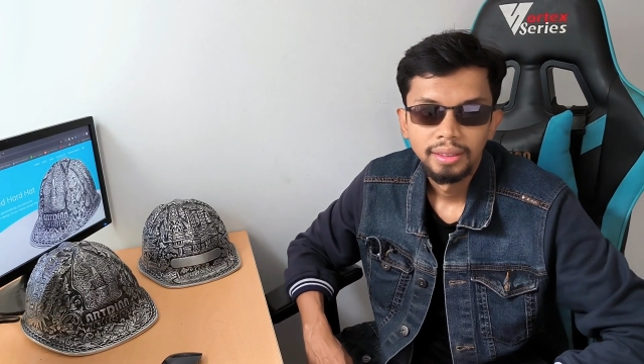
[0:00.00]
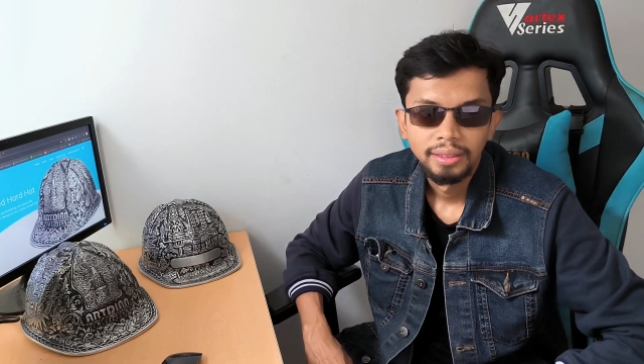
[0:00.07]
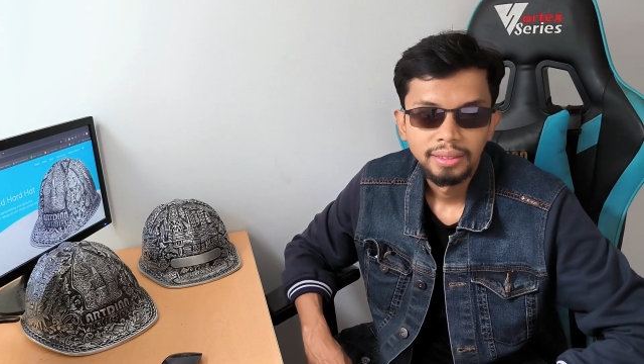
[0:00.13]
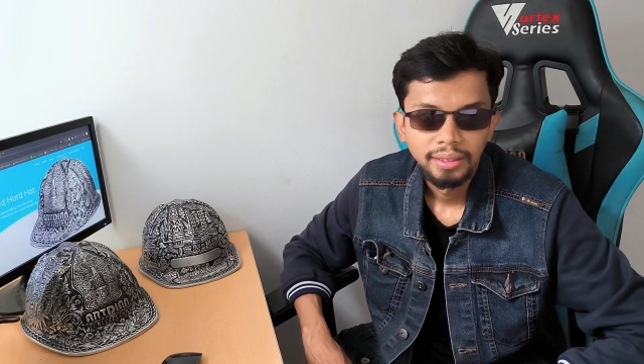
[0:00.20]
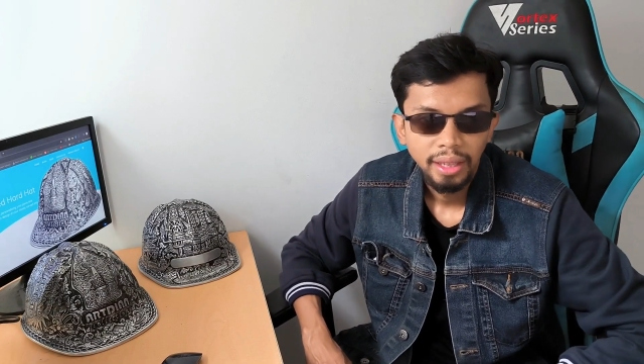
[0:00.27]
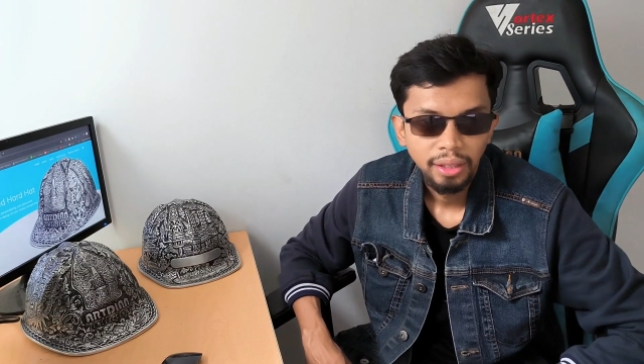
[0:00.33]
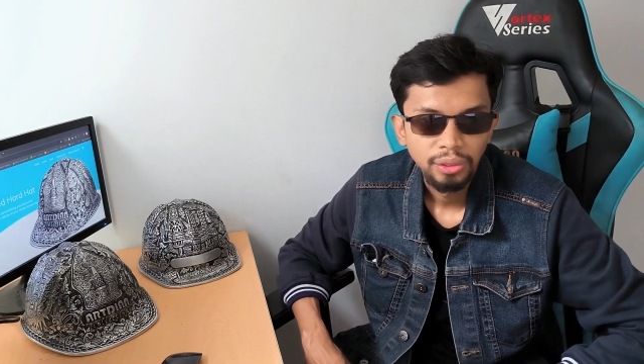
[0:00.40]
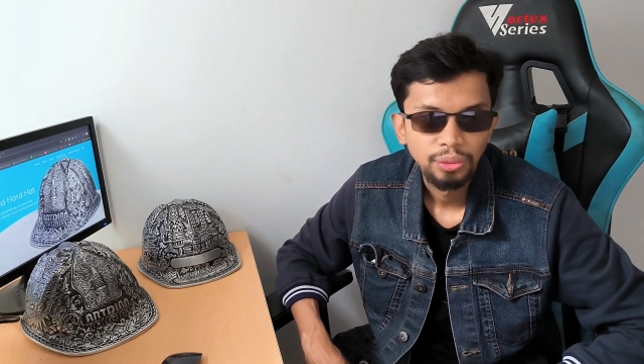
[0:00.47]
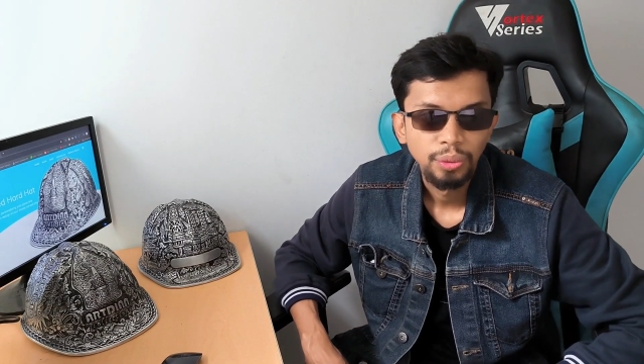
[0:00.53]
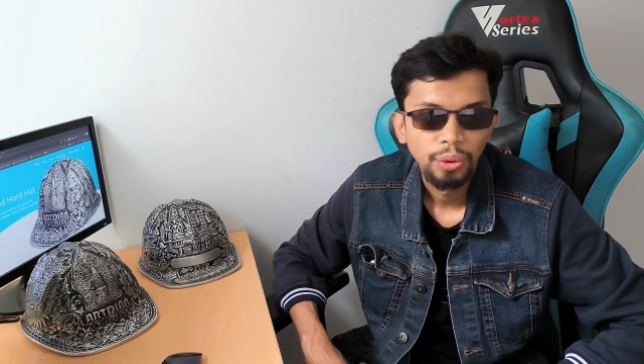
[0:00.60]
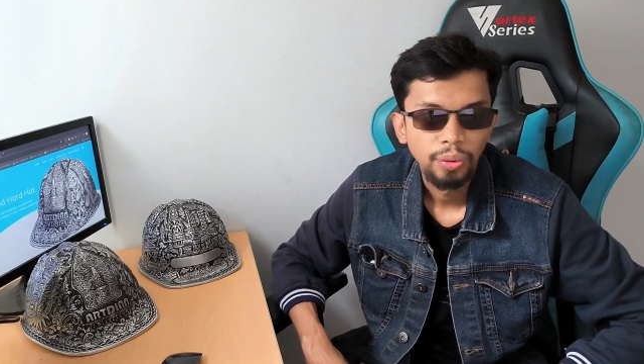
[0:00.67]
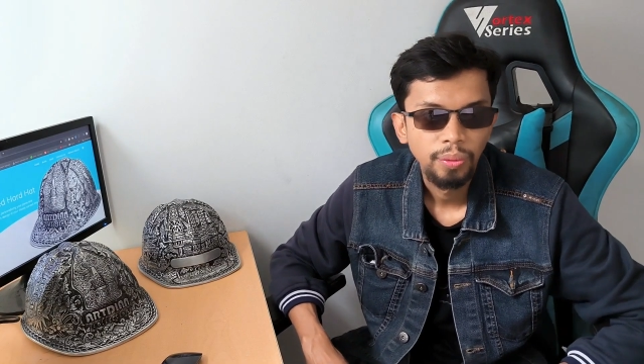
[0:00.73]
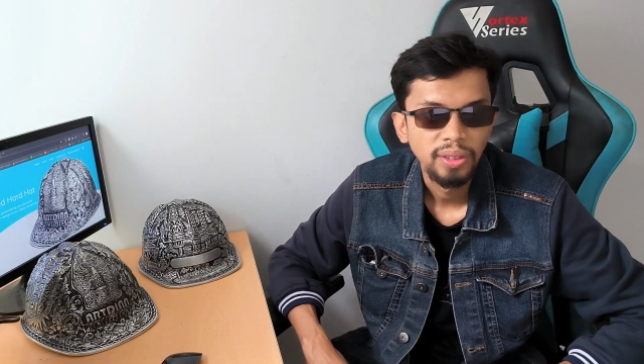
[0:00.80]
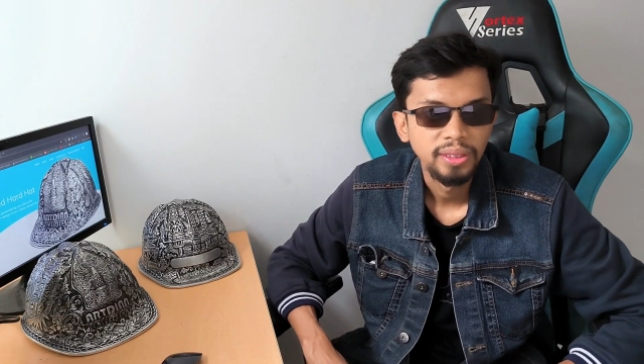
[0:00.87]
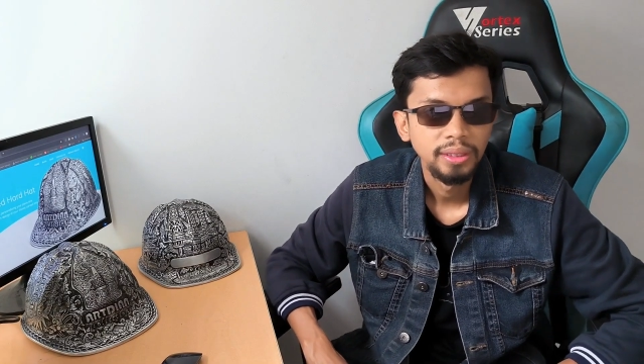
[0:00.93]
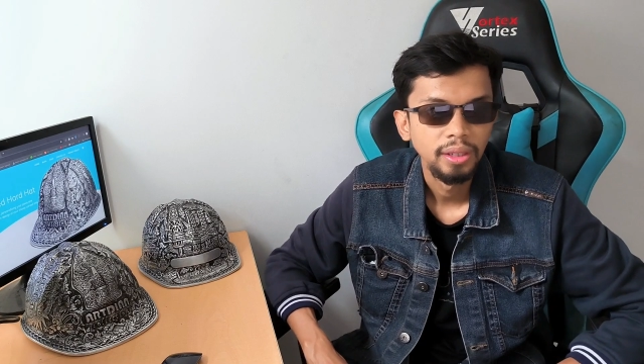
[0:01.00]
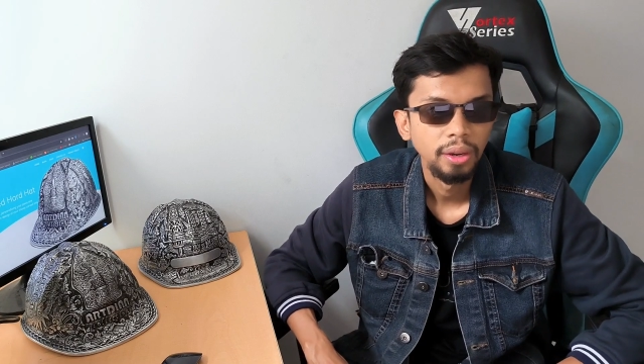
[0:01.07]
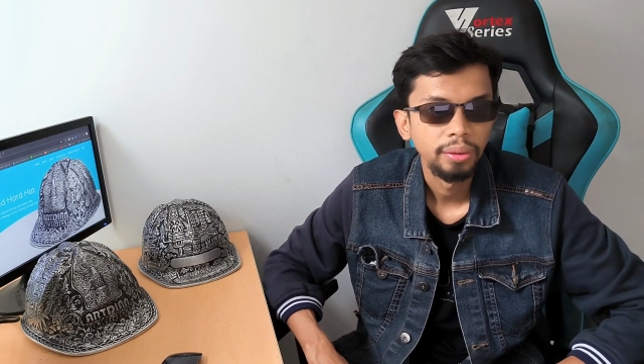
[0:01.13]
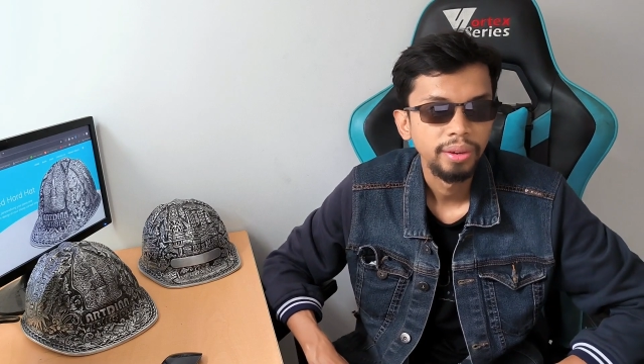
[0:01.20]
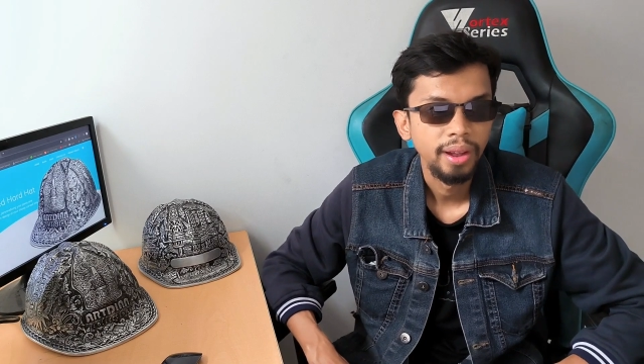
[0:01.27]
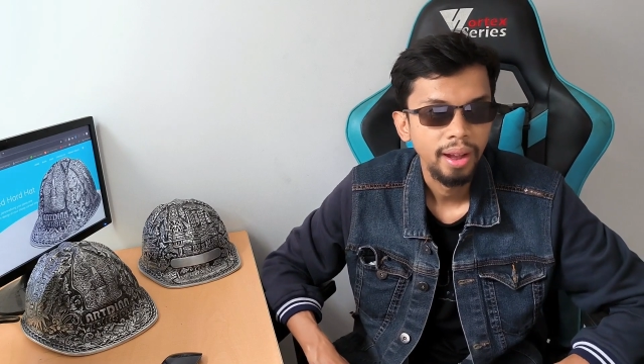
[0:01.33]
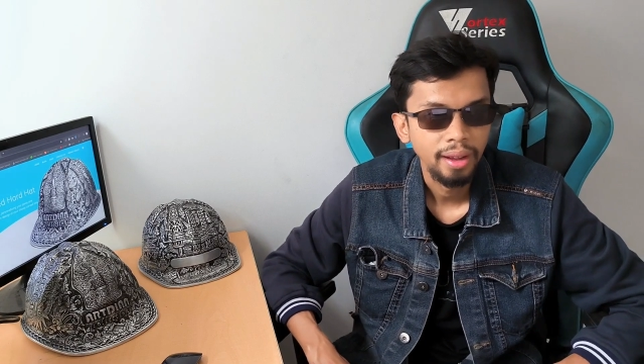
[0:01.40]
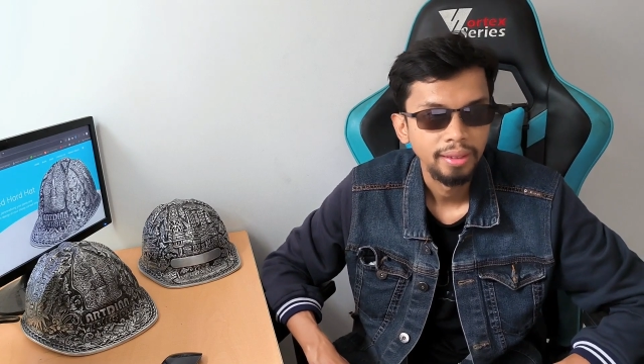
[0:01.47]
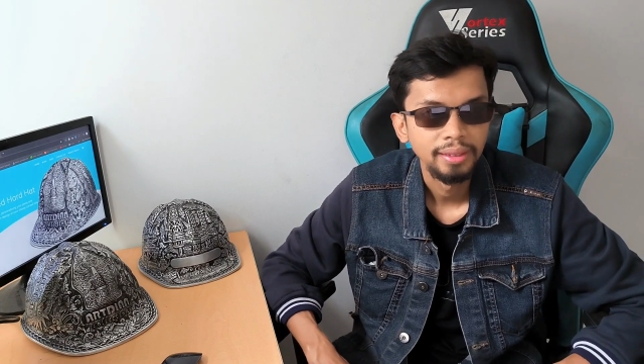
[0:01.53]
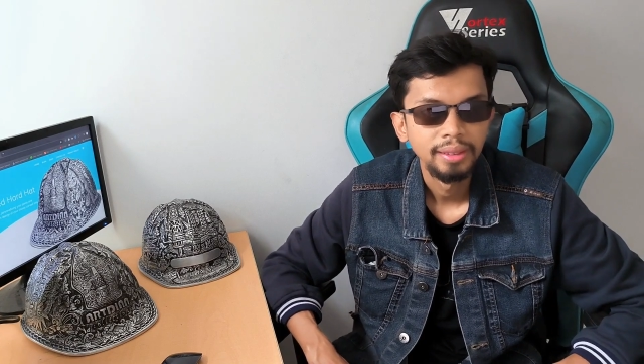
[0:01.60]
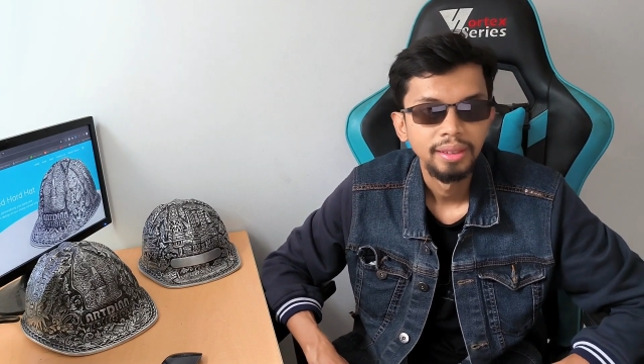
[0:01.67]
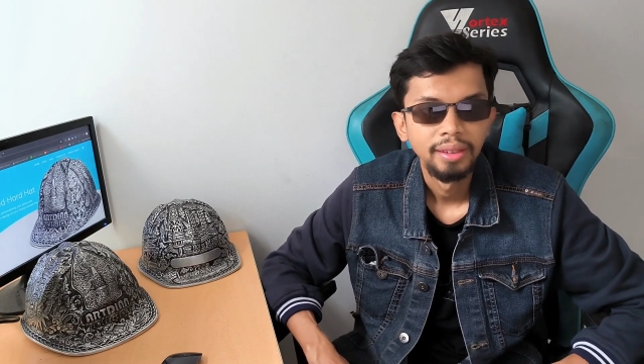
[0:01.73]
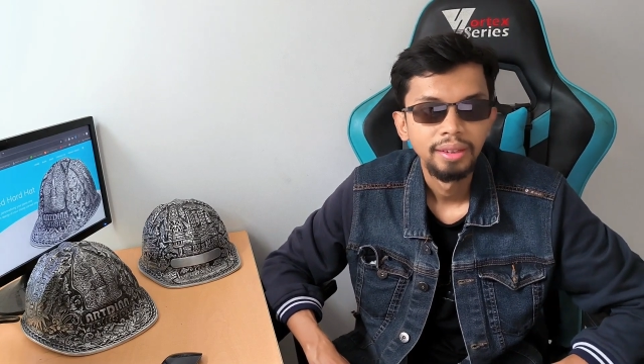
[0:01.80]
Thanks for watching our guide.